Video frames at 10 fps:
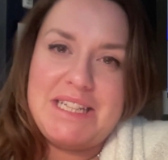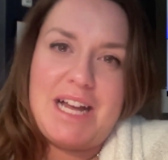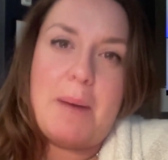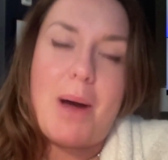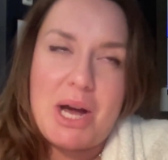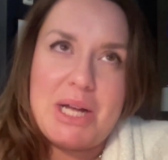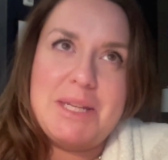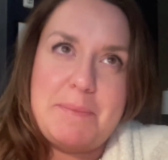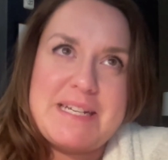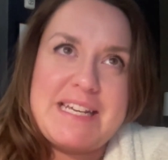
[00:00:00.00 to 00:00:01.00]

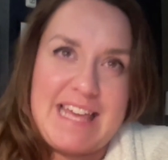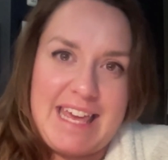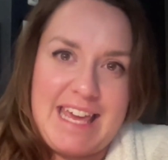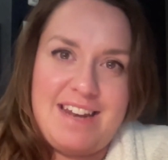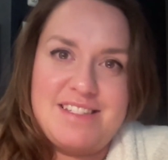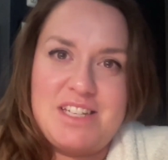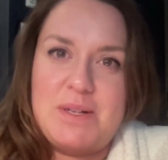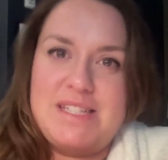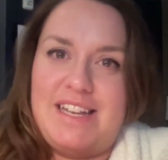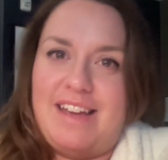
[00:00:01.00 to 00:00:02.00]
apocalyptic thinking. So
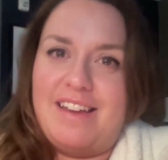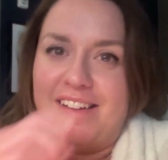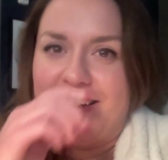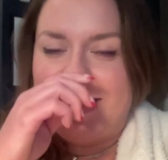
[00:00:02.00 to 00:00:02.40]
it's like